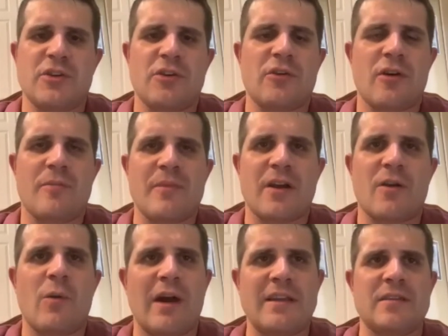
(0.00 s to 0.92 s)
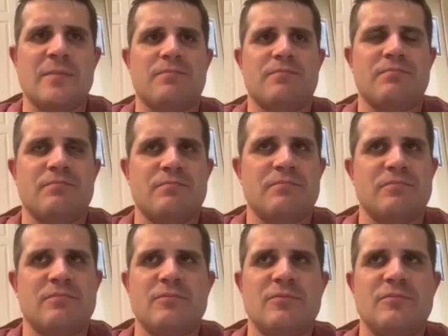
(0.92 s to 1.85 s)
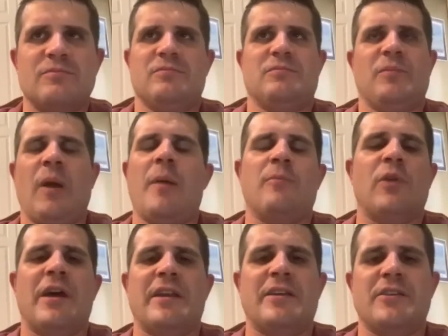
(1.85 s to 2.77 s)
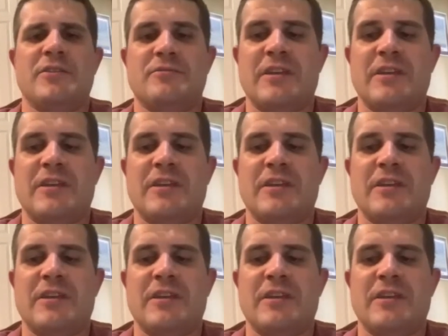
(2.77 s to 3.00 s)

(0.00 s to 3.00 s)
So I'm not quite at the, I'm ready to,